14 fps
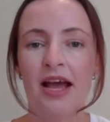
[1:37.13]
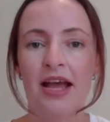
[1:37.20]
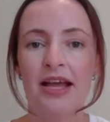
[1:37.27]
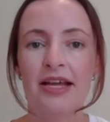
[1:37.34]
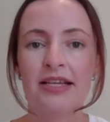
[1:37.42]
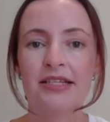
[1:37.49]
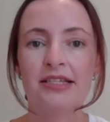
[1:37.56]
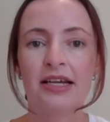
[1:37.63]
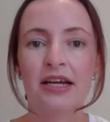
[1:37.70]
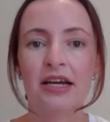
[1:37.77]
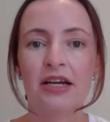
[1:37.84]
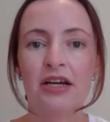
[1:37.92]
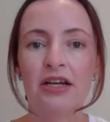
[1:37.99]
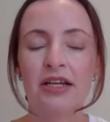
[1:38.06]
And
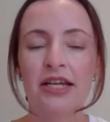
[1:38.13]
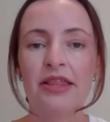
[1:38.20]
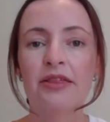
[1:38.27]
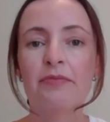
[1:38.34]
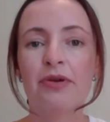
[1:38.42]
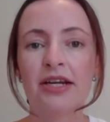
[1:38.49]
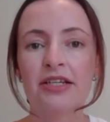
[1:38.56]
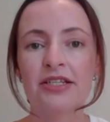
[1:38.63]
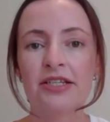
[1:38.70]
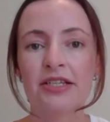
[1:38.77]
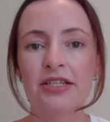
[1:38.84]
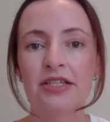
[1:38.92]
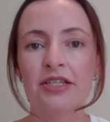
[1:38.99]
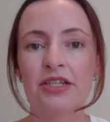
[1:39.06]
in the
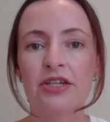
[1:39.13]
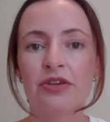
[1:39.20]
practices,